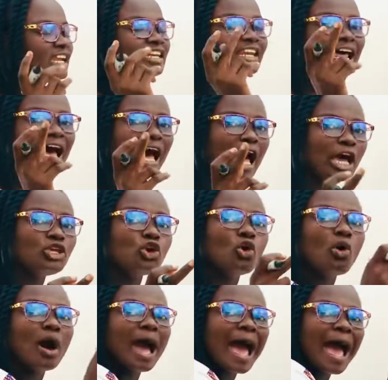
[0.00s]
Now
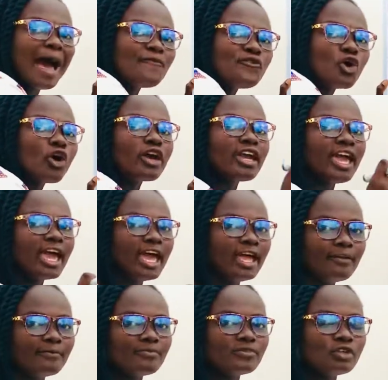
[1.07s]
you have your
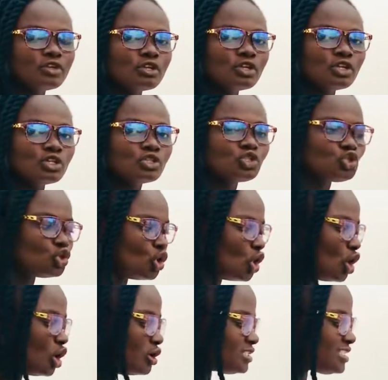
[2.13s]
K.
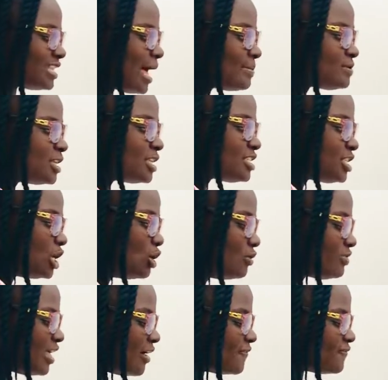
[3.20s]
So
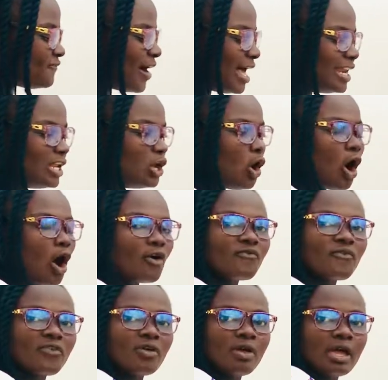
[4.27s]
substitute the value
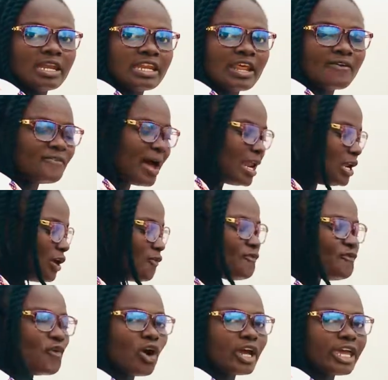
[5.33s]

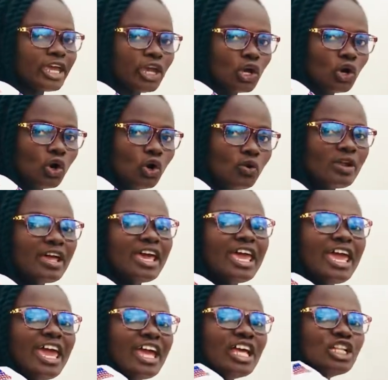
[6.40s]
for Q
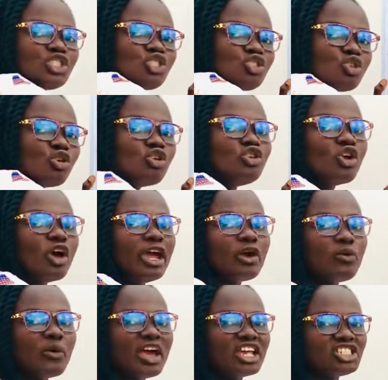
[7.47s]
into your
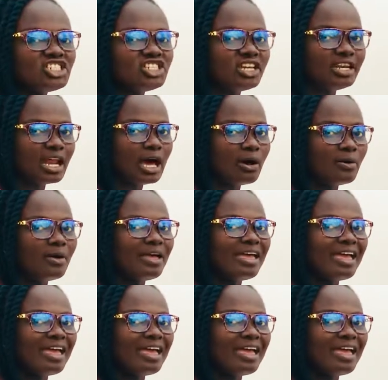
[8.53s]
equation now.